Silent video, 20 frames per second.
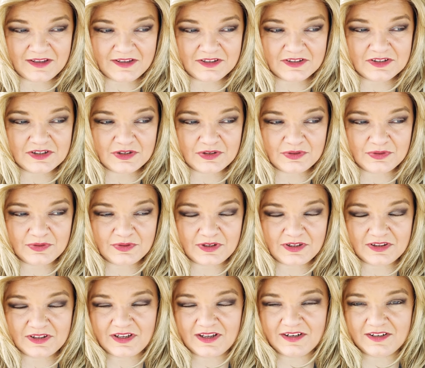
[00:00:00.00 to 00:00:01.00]
So
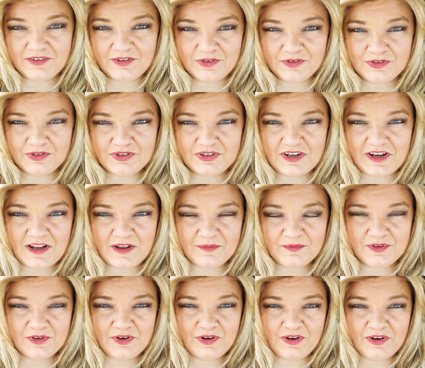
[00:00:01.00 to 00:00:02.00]
a lot of those
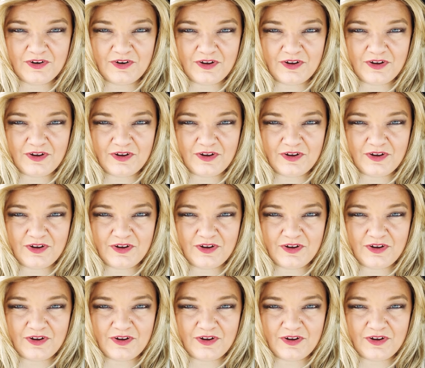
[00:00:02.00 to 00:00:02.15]
jobs are